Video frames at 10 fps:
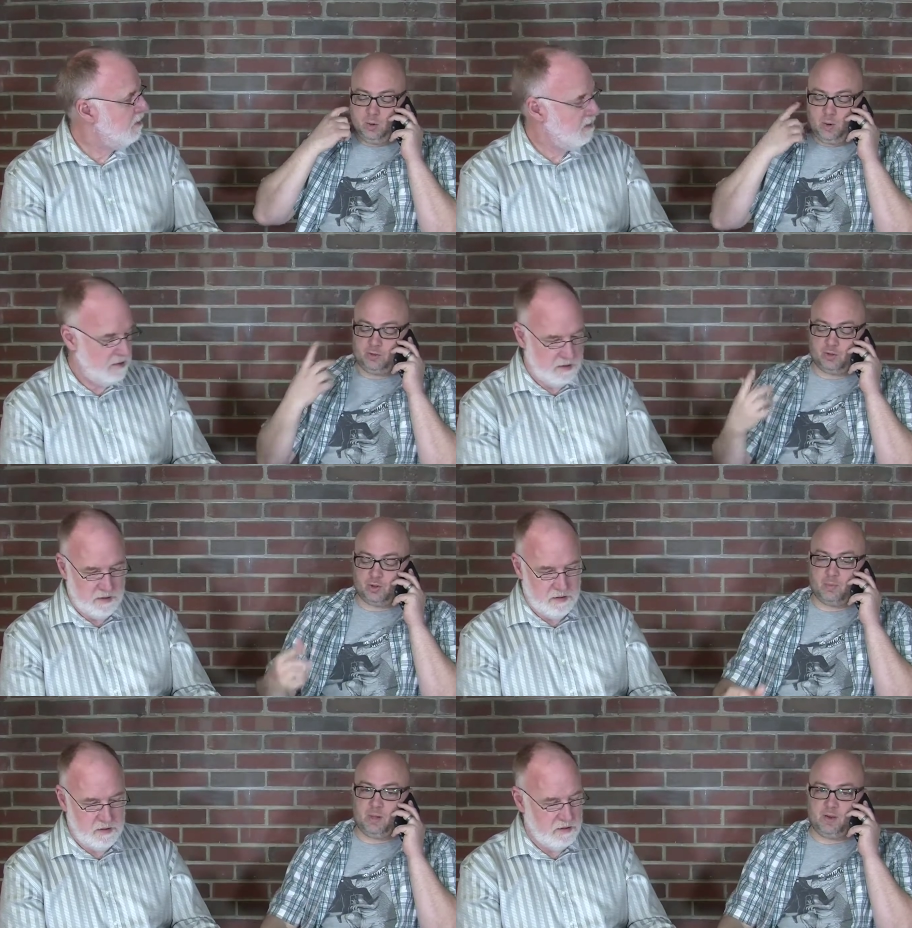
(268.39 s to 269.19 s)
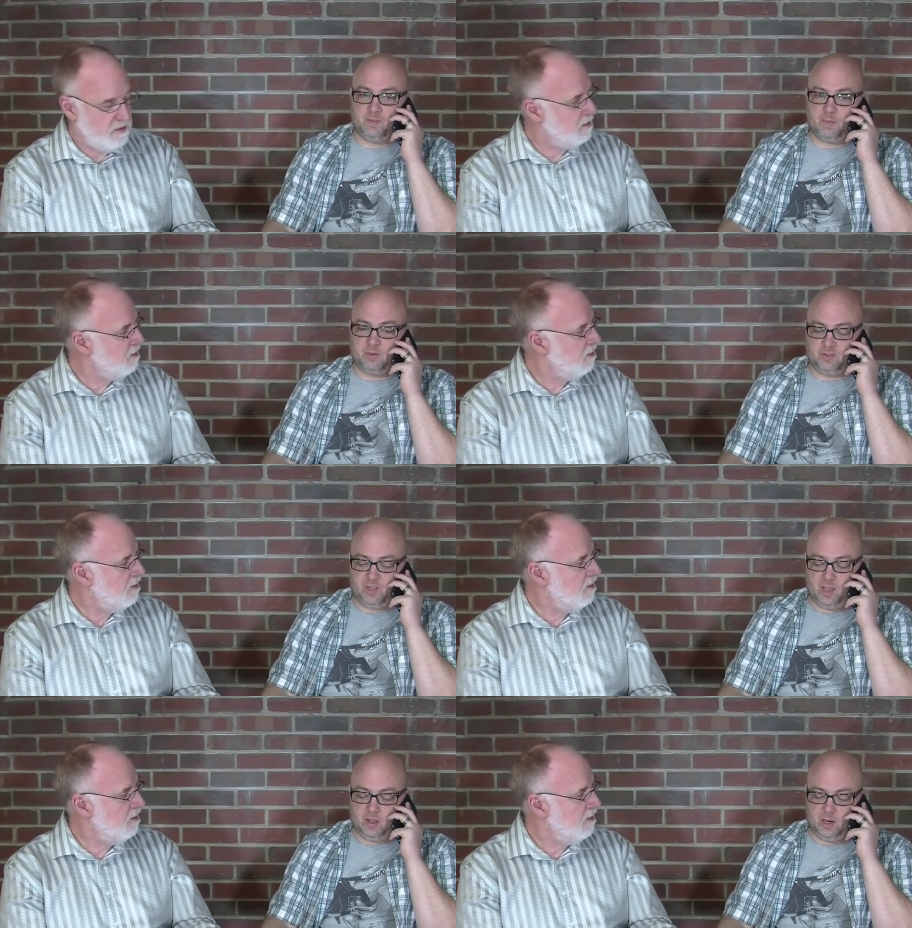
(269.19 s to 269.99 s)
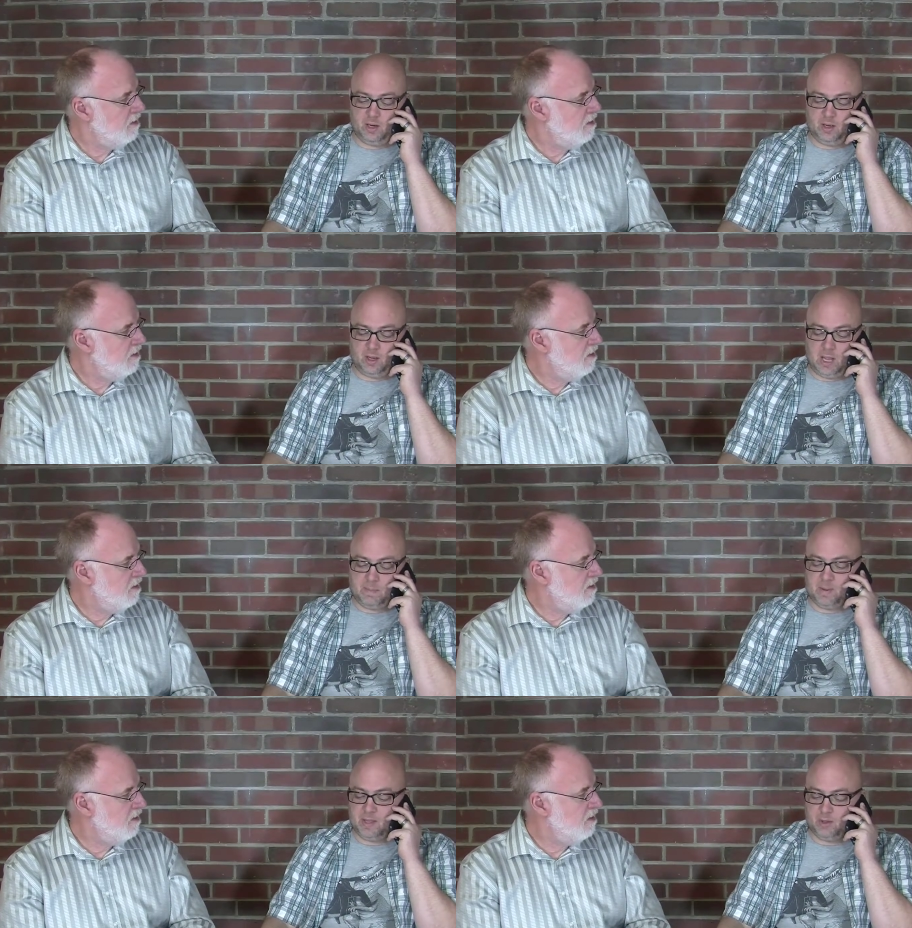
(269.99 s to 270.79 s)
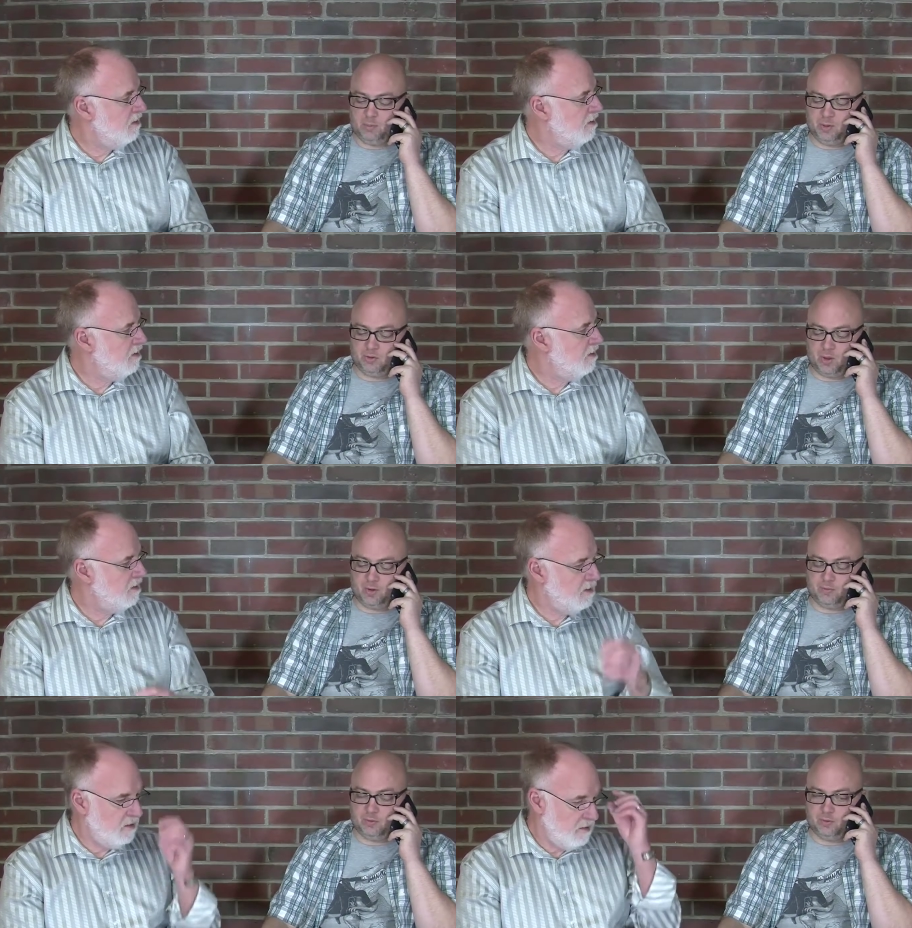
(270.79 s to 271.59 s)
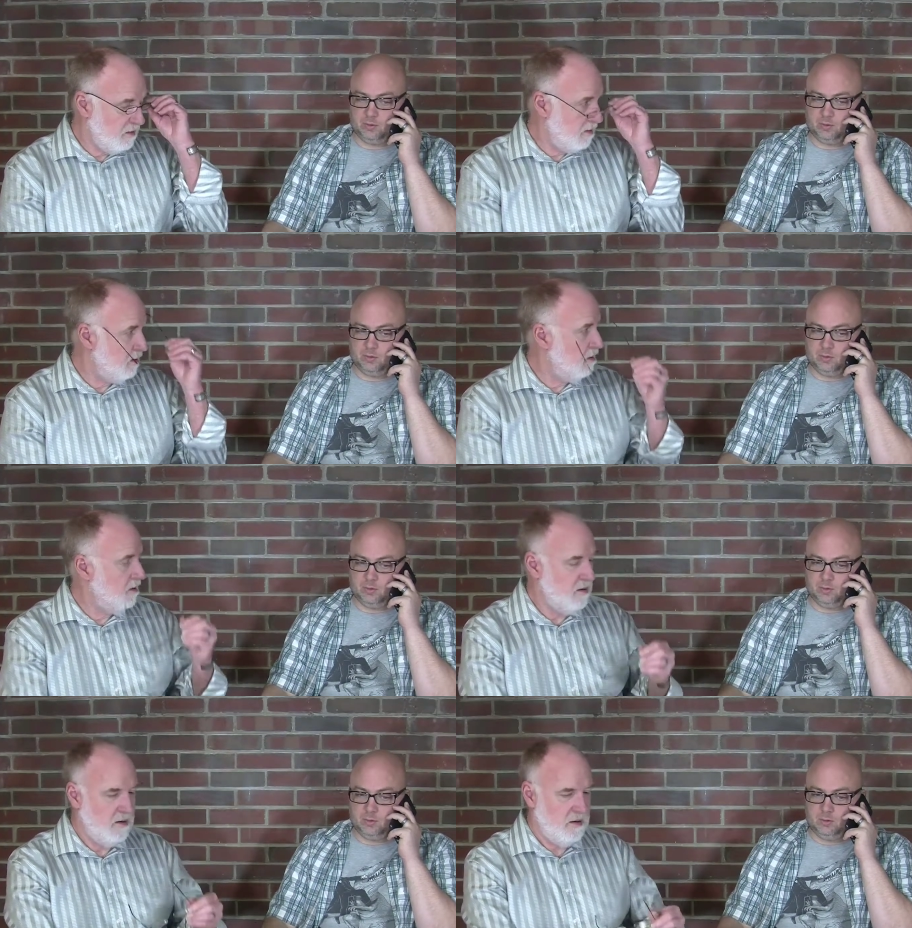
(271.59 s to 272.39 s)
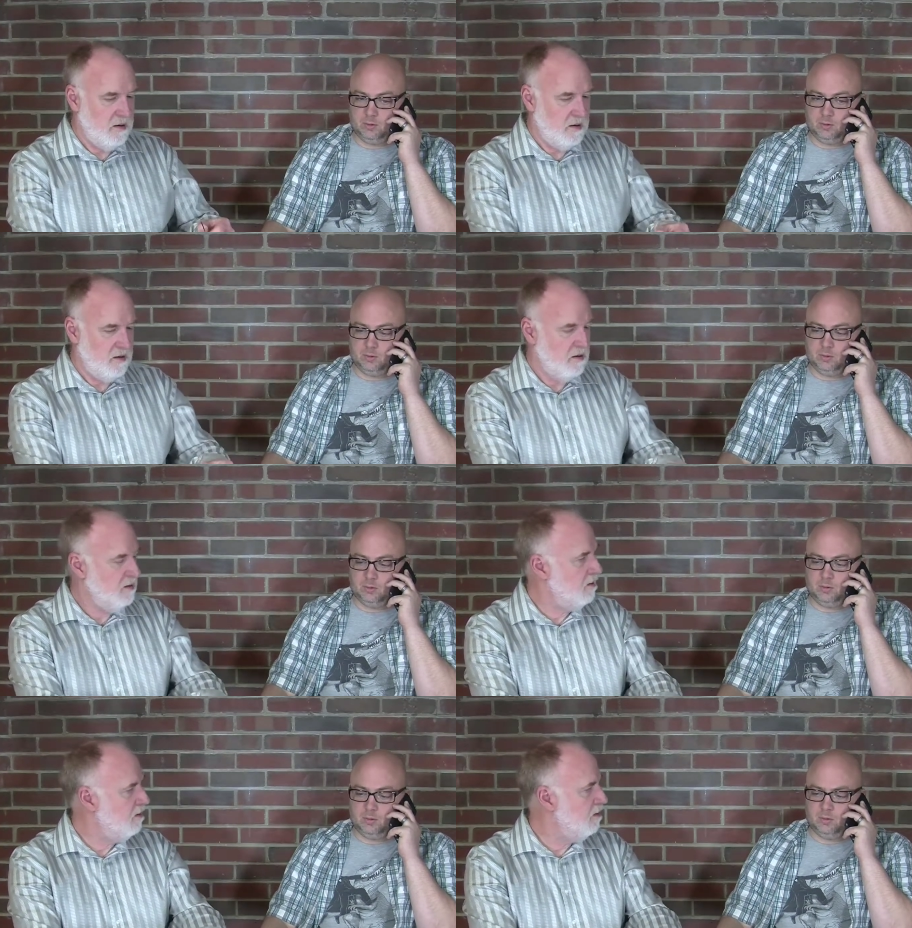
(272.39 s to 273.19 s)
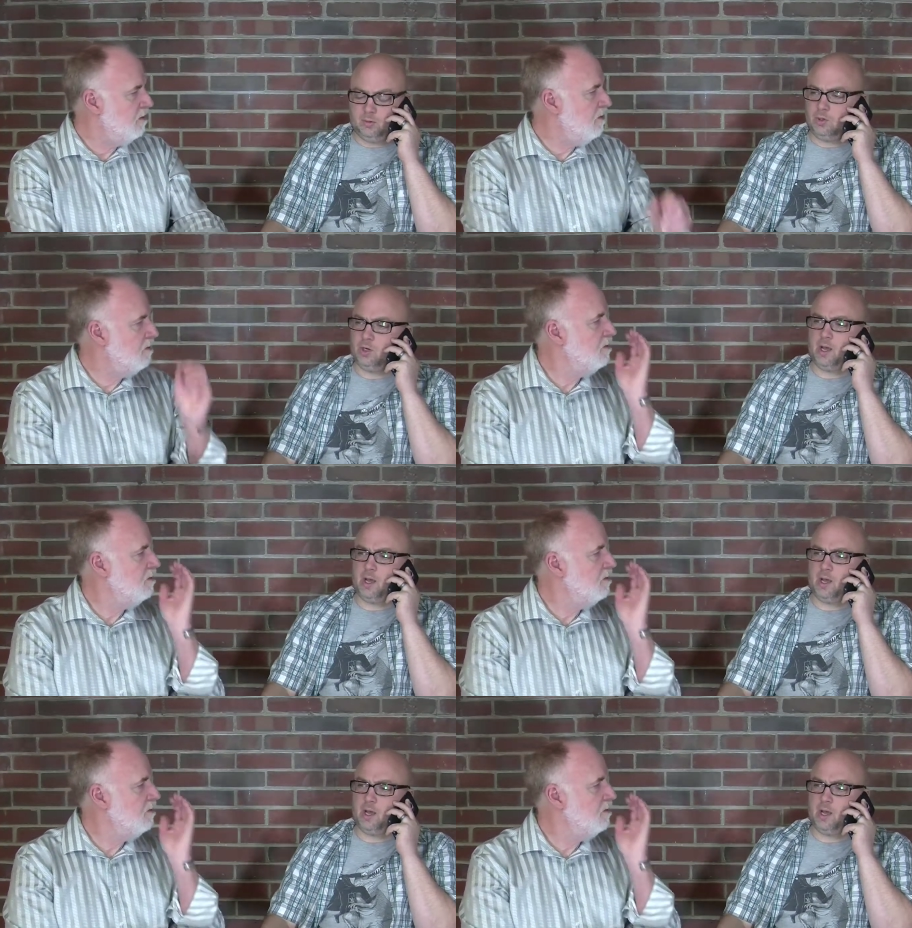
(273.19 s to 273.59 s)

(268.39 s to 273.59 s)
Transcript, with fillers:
Speaker 1: Well, I took the money from the sale and I, I paid their bills off. But you're